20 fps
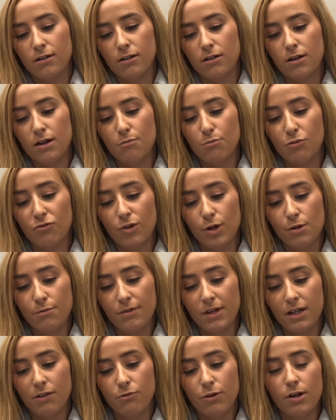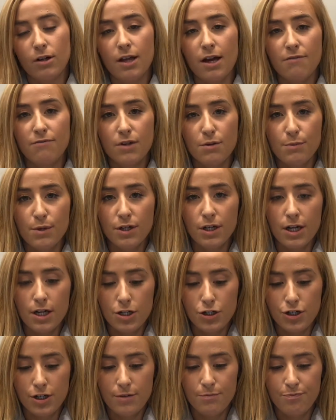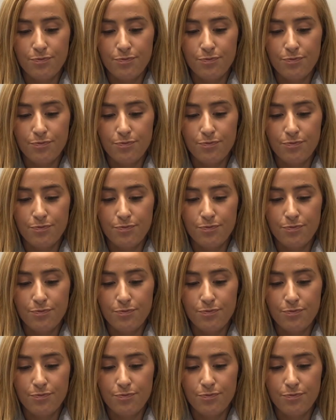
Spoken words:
improving real-life communication.